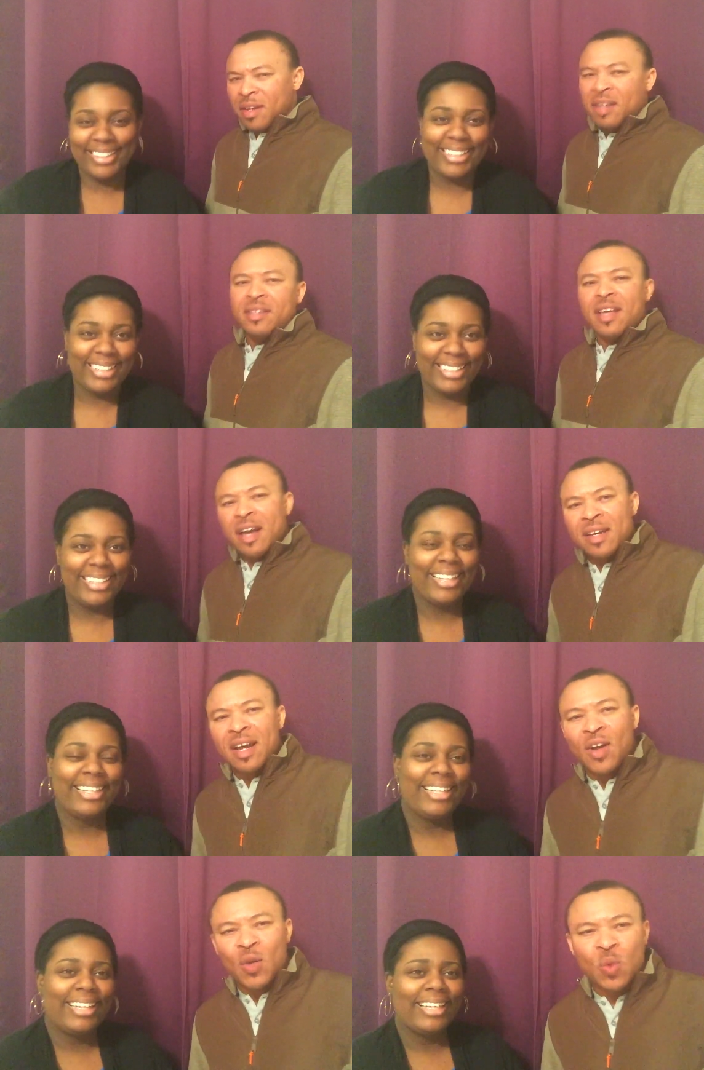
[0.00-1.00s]
Speaker 1: let God that
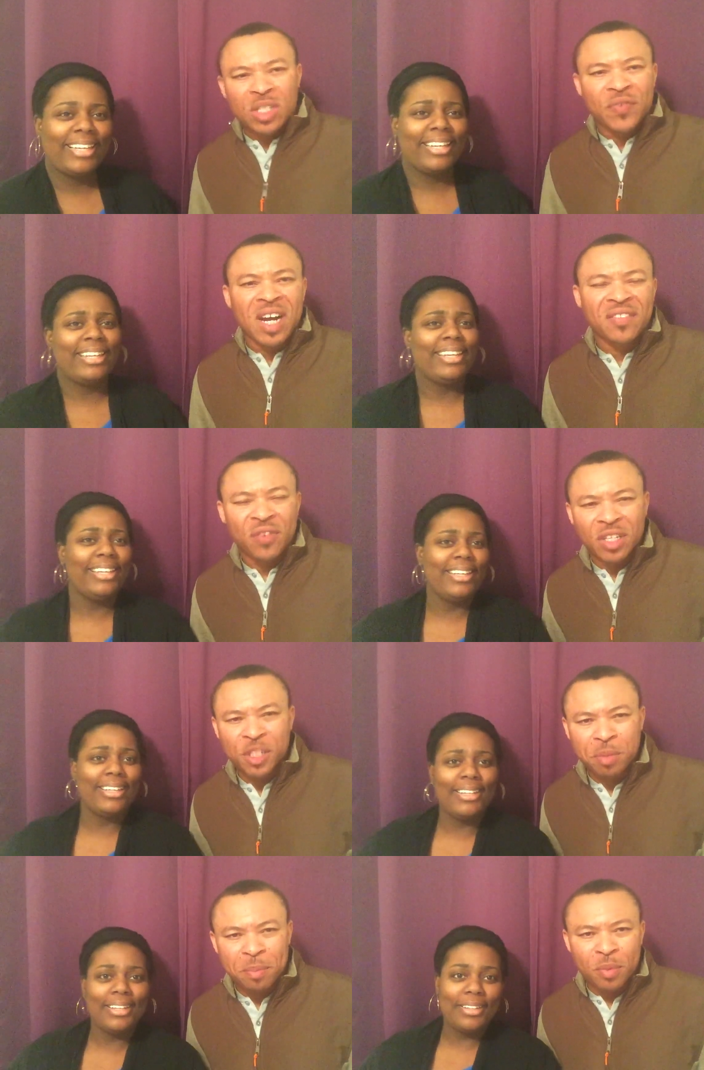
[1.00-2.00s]
always fight for his
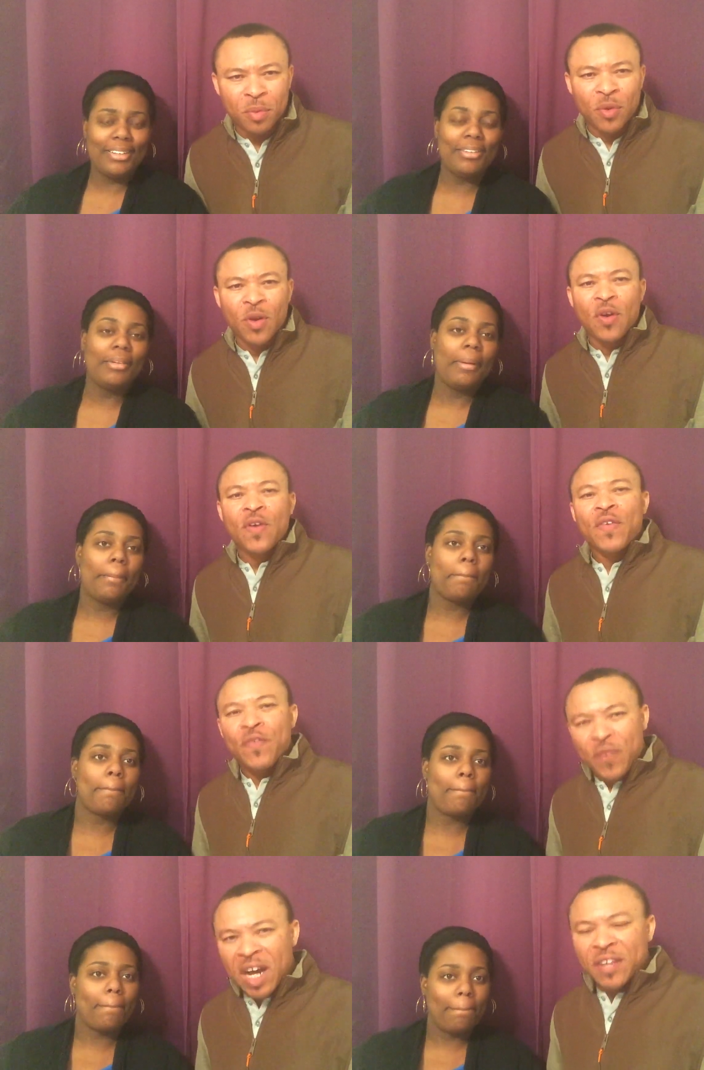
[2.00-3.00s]
people
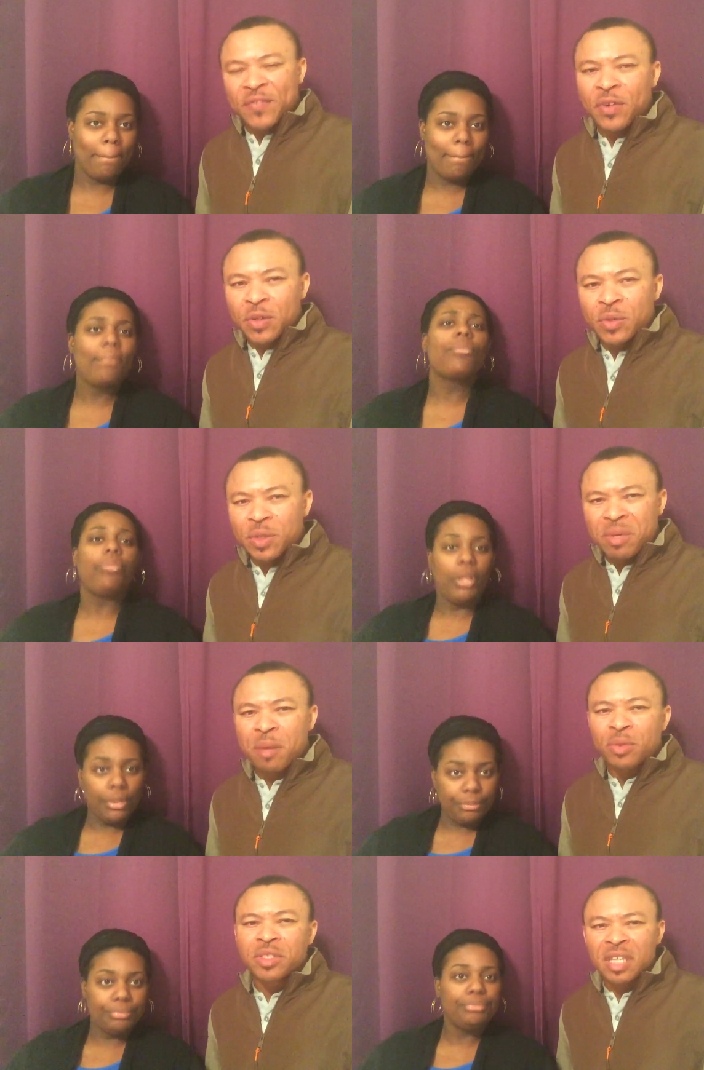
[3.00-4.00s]
fight for you. The
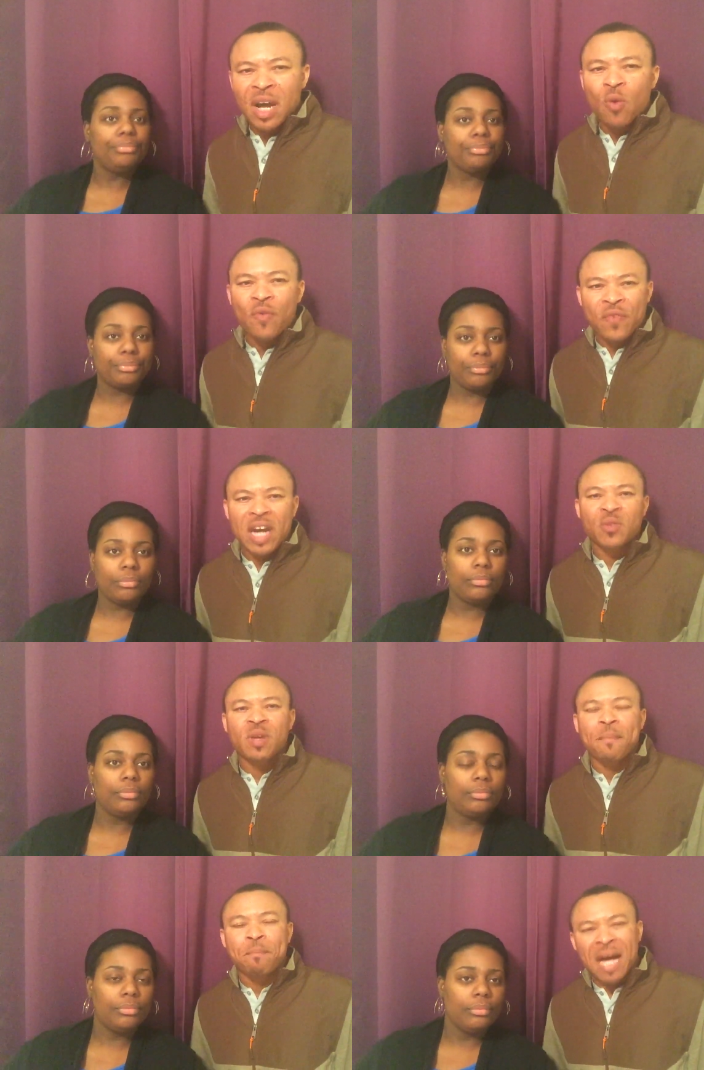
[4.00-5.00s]
Bible says, I will fight
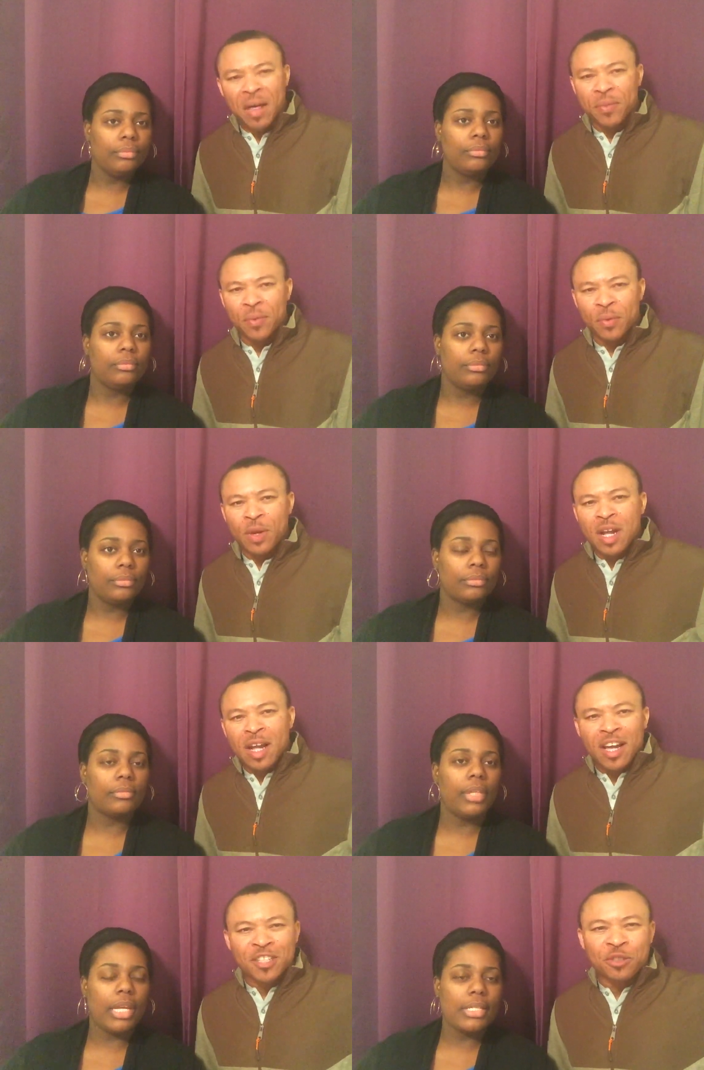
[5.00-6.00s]
your battle
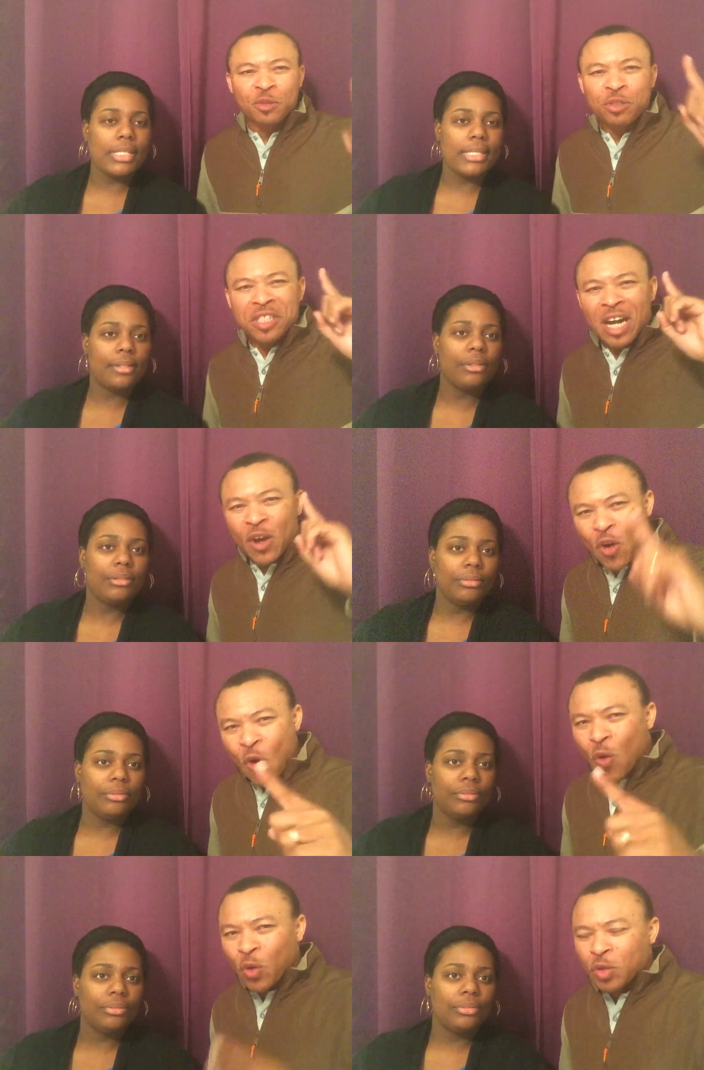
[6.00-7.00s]
yes. and you shall
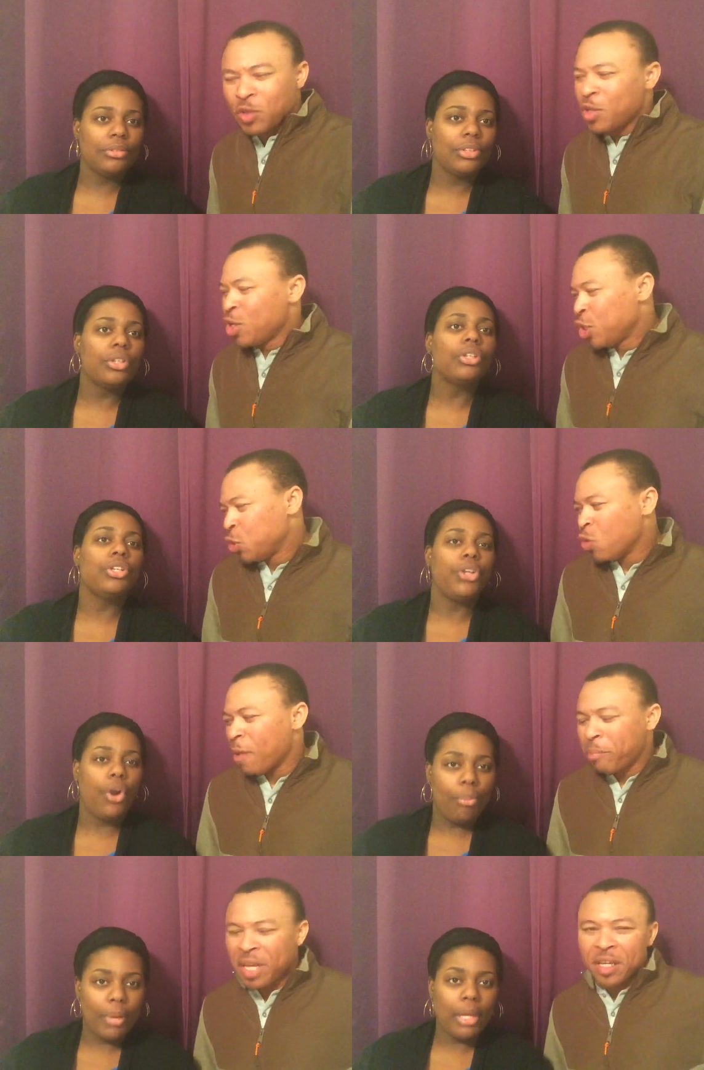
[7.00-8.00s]
hold your
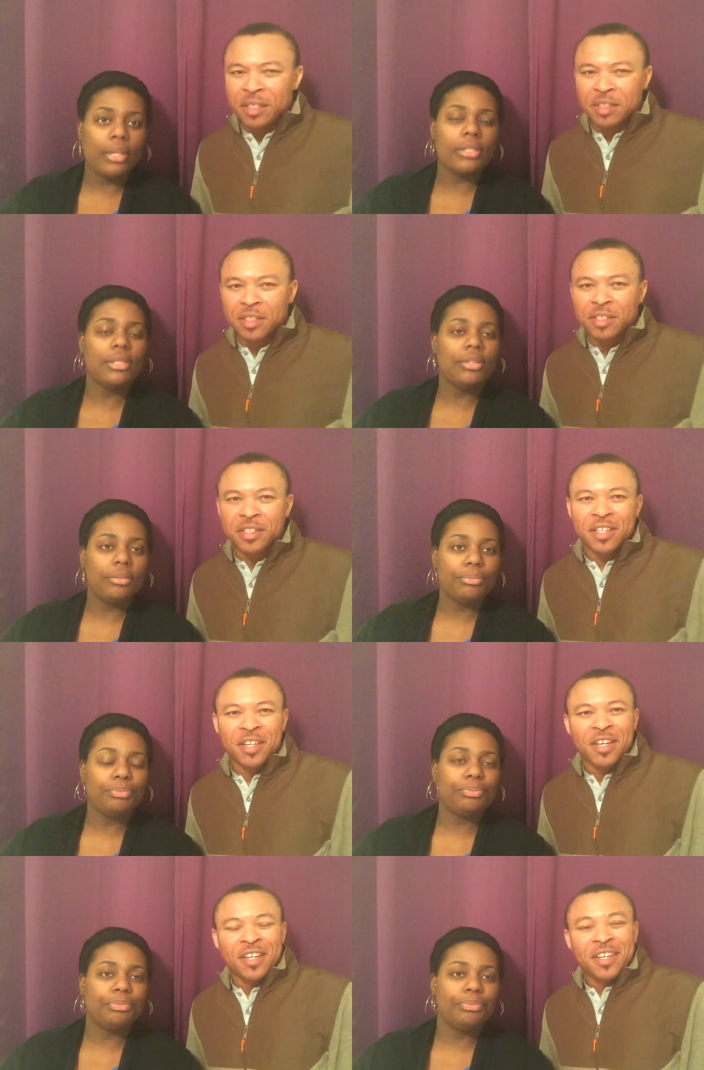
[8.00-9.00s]
peace.
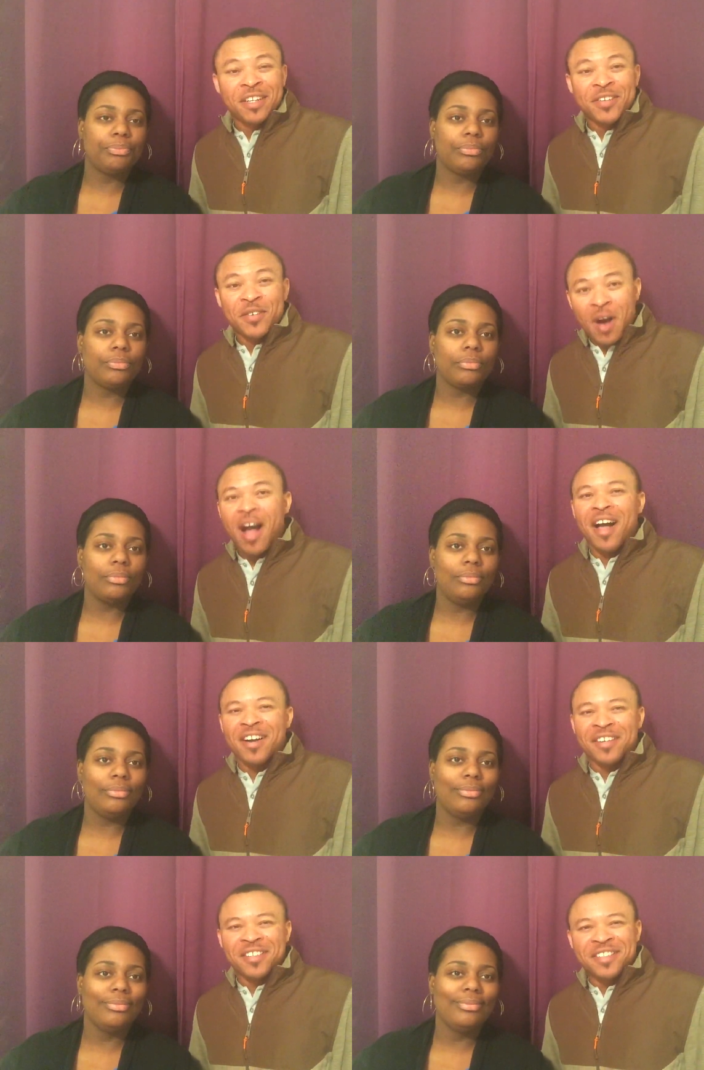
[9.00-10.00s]
Wow.